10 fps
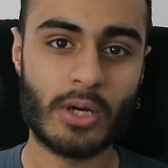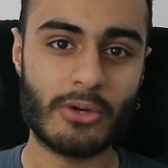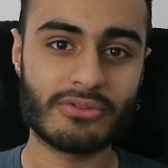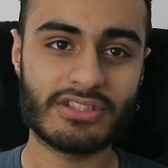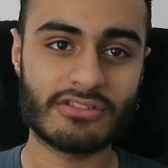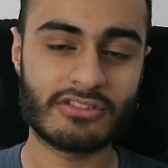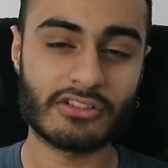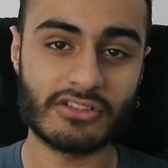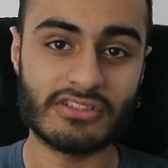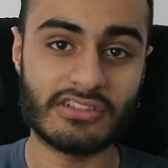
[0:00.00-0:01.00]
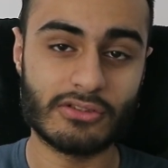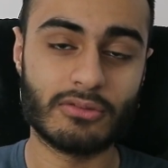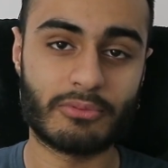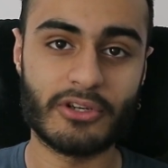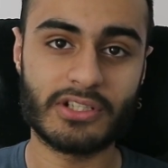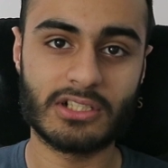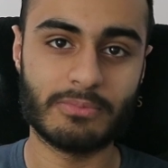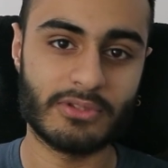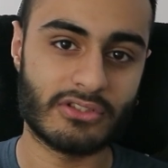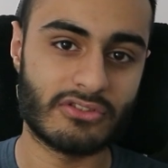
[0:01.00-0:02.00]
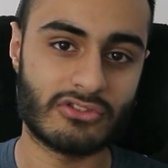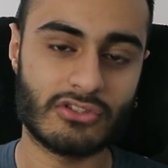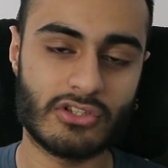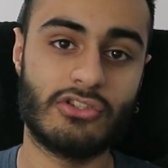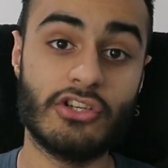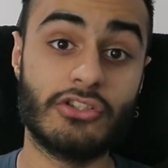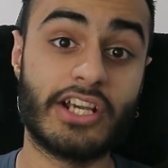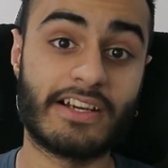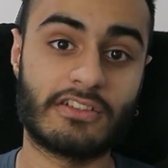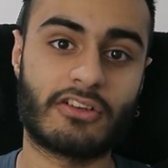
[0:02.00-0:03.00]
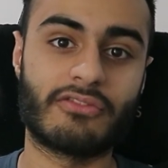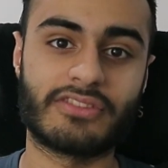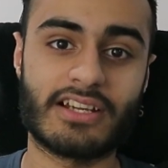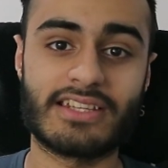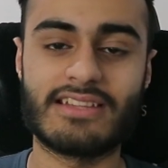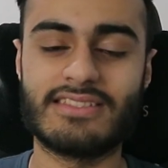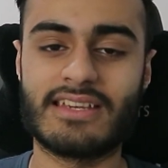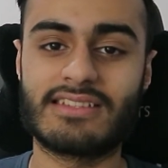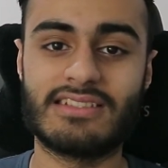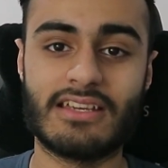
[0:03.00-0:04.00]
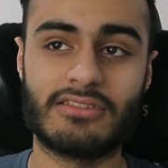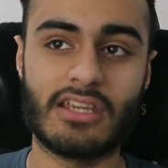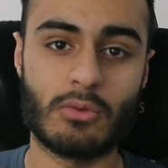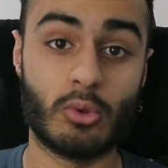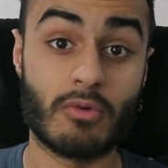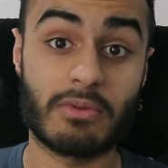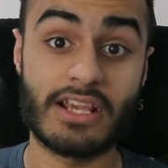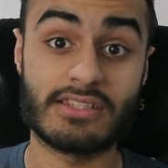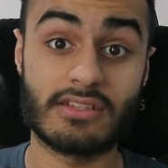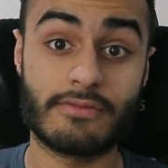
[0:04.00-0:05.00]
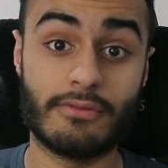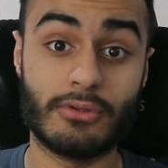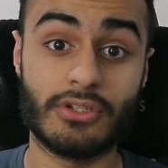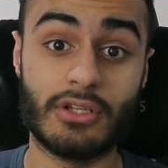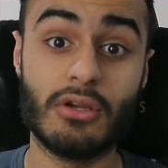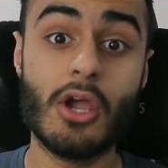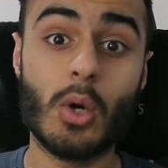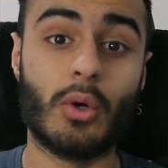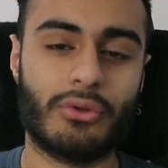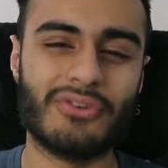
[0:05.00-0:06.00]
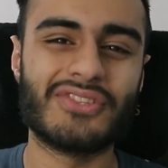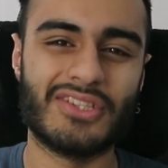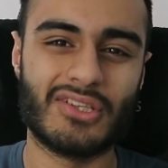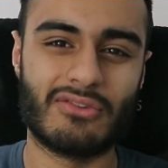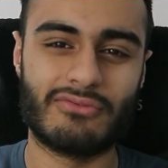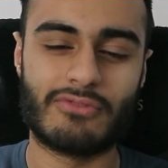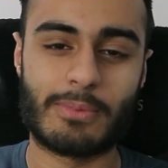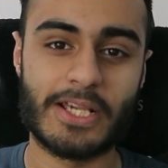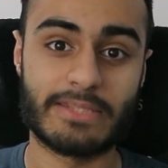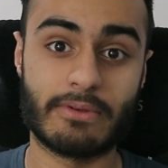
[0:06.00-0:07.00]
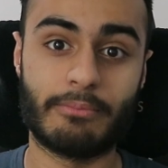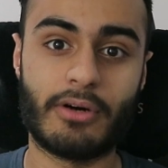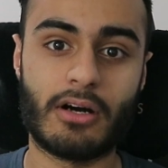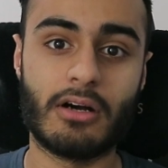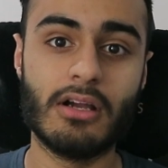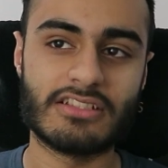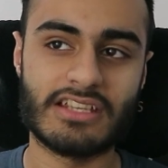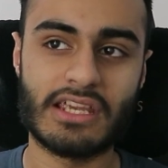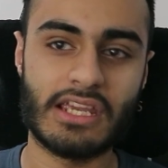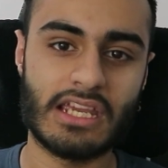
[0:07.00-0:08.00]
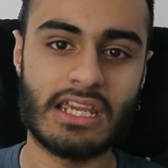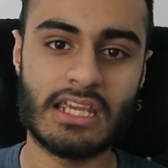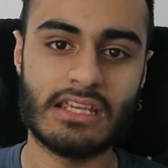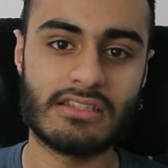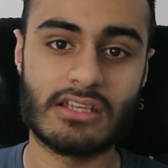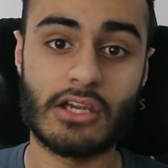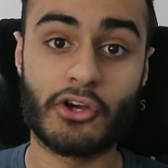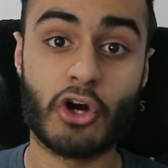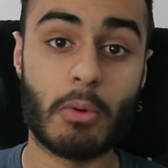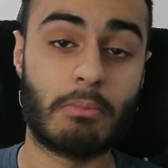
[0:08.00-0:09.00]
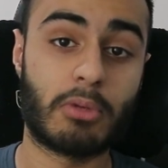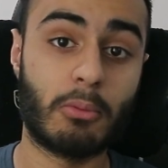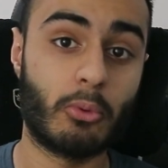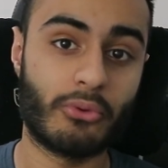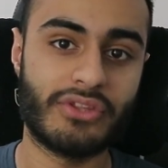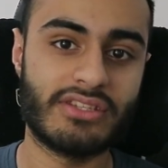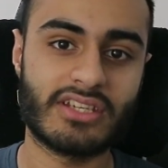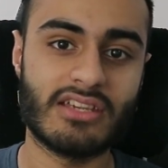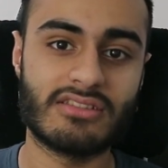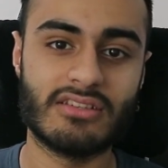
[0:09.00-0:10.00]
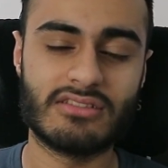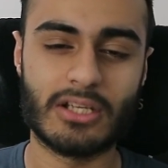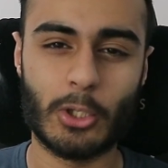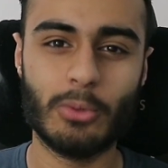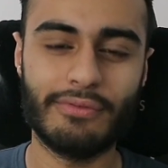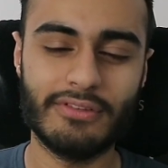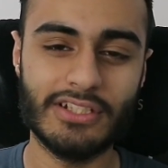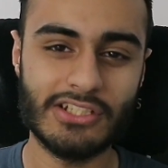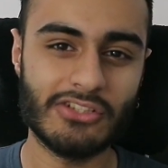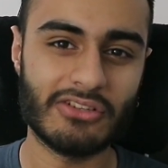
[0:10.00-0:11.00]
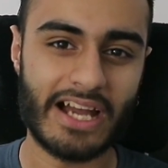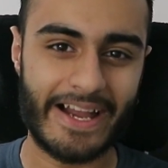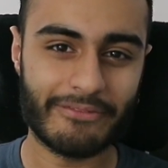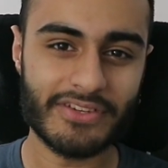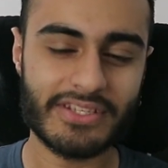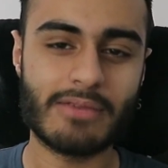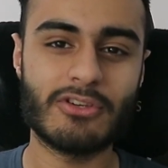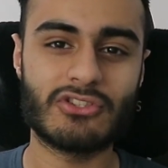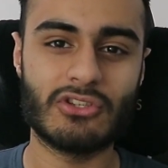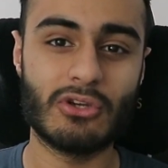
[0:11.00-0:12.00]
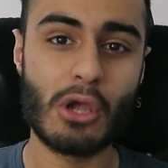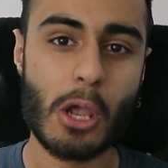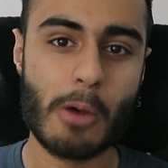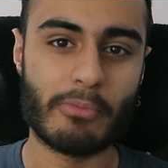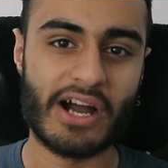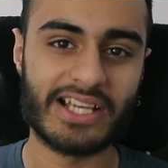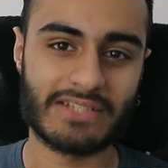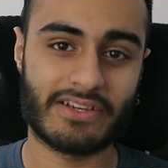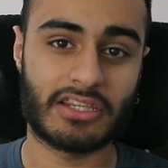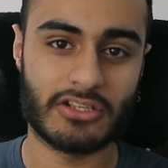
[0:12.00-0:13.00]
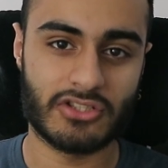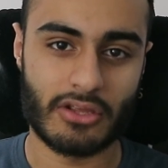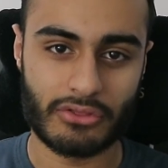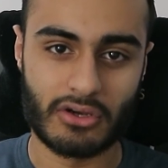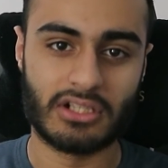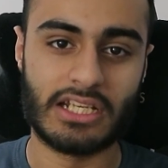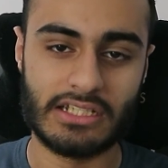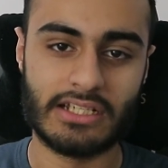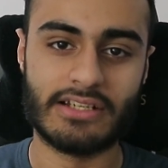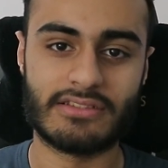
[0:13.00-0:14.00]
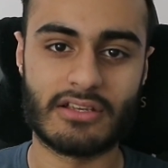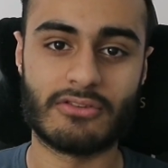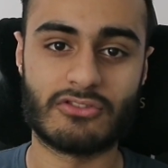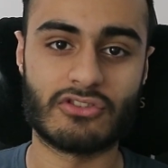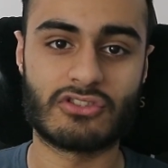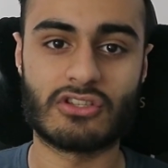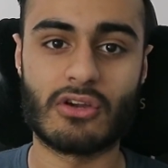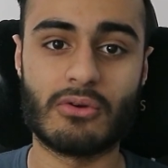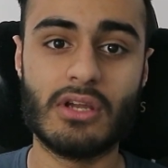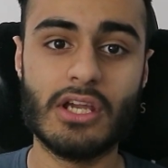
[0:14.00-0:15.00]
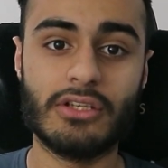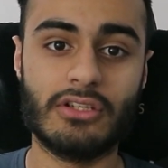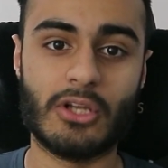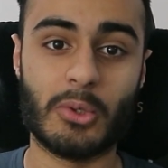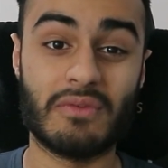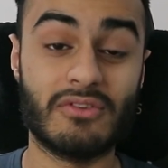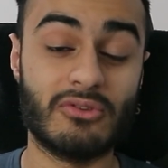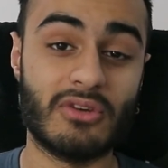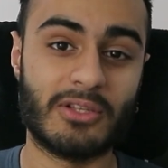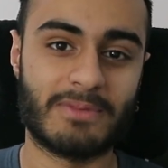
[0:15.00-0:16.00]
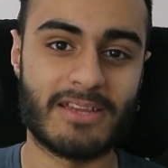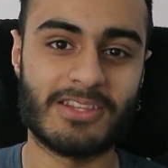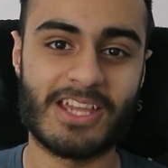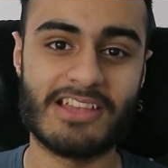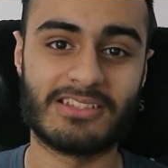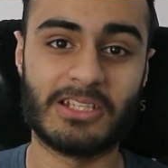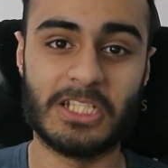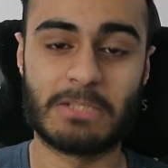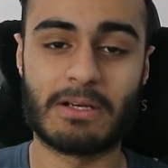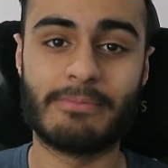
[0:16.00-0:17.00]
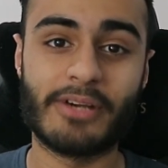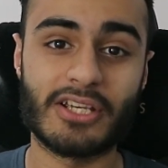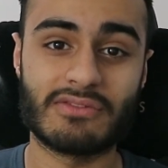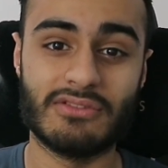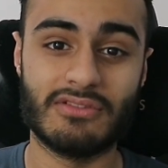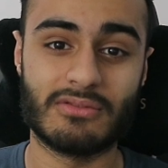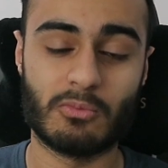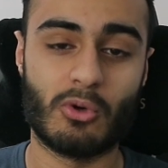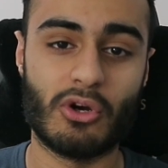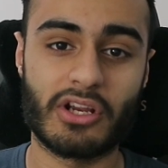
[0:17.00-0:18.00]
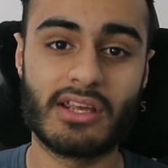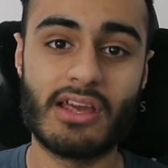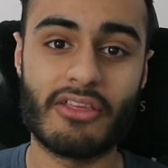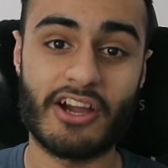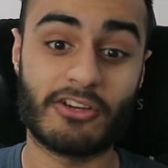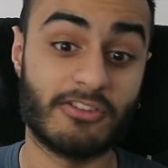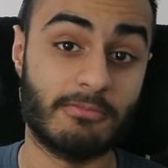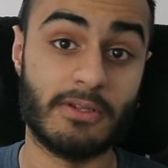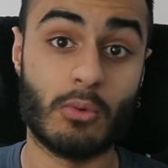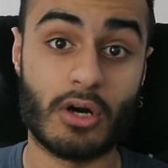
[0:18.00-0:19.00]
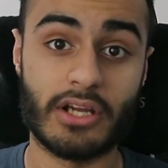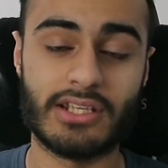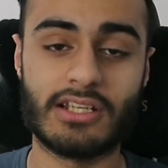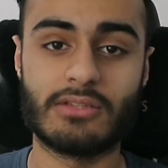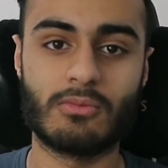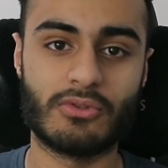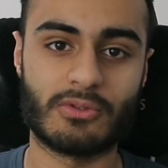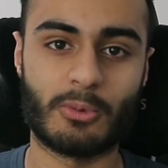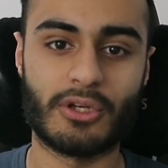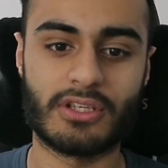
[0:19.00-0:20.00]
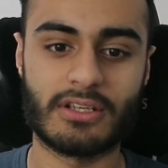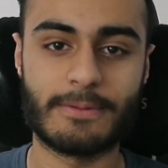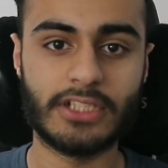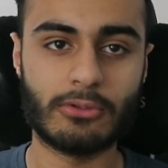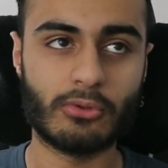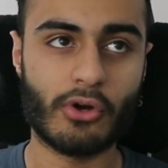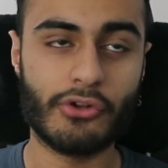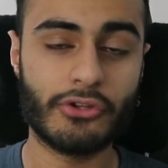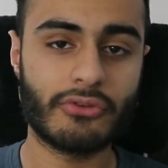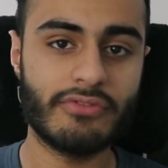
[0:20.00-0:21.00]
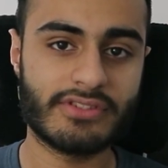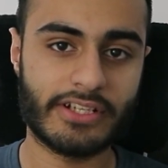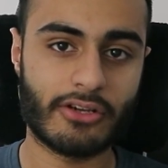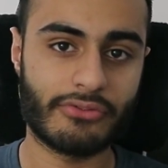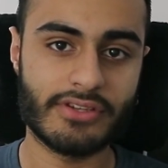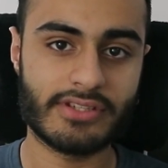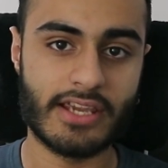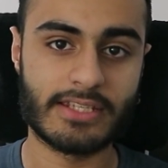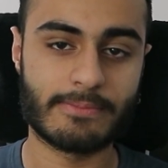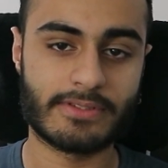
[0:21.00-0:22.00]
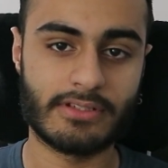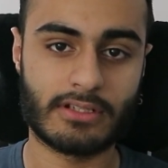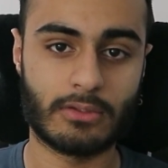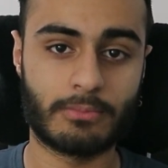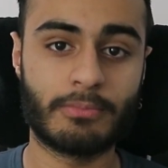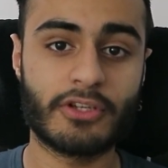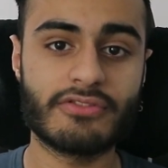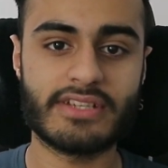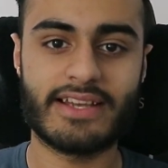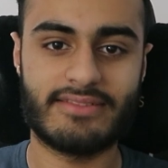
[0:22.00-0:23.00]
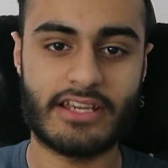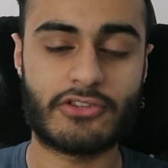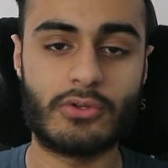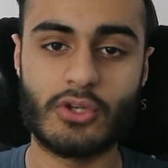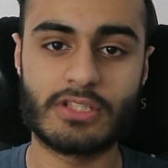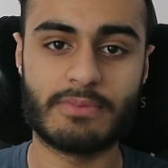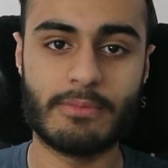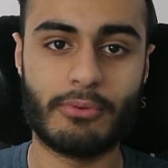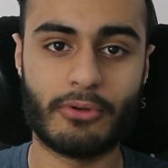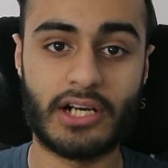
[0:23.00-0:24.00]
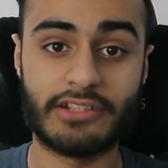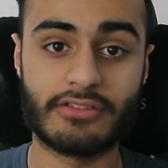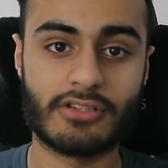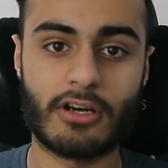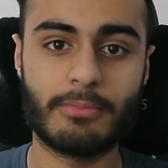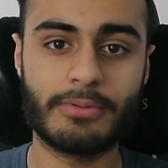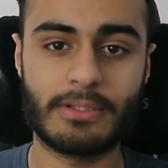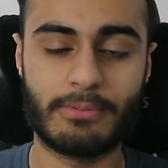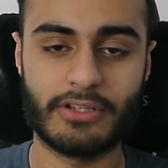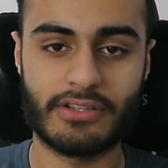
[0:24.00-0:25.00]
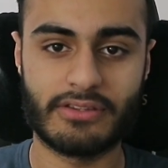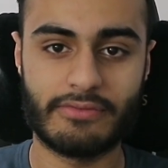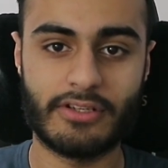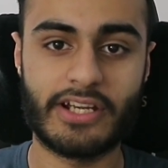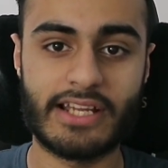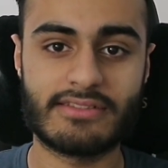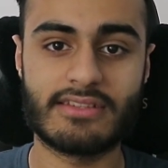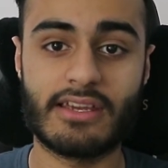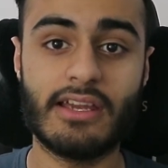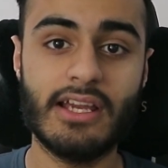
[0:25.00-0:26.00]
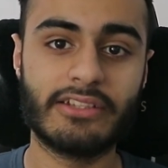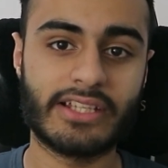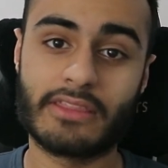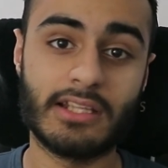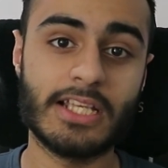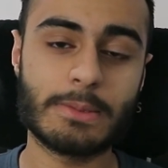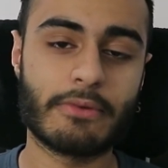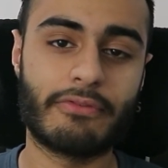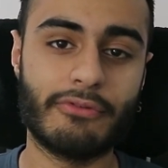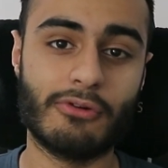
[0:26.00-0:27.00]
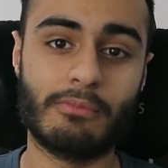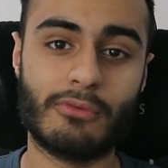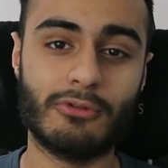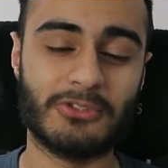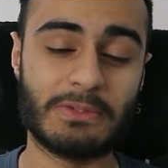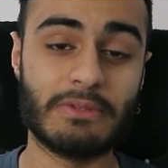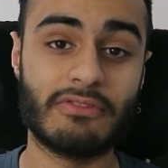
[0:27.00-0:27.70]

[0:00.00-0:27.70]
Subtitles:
whilst it's not a deal breaker, because you can contact NZXT and they will replace it for you, or they'll send the replacement part, because it is a common problem with these cases. Now hopefully you don't have the same issue, but as I've had the issue, I thought I'd let you guys know, just so you know, if you do end up getting the case and HDMI pass-through doesn't work, that could be why it wasn't working. Now another reason I got this case in particular, because it has the extra USB port at the top to plug in the VR headset, that lets me free up more USB